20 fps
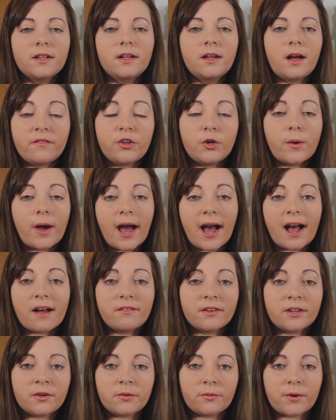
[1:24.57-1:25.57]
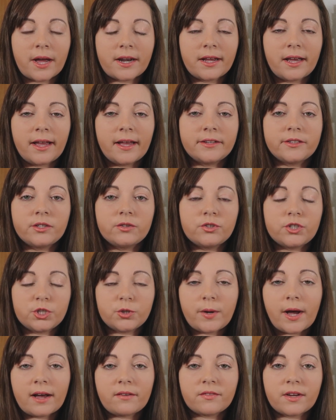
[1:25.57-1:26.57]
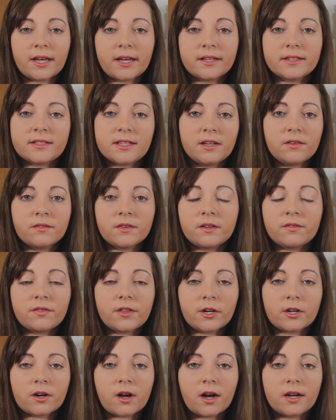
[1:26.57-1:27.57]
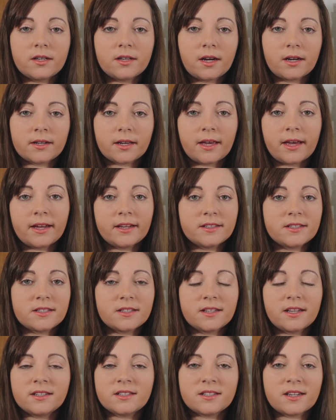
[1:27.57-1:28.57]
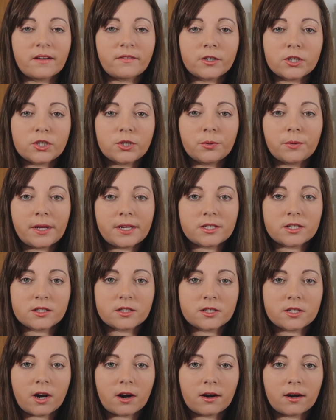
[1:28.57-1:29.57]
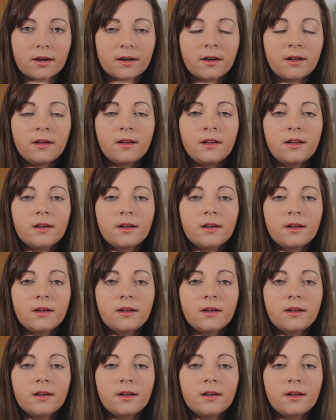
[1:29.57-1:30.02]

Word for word: If you haven't read it and you do have kids, even if they're not young kids, it's never too late to start,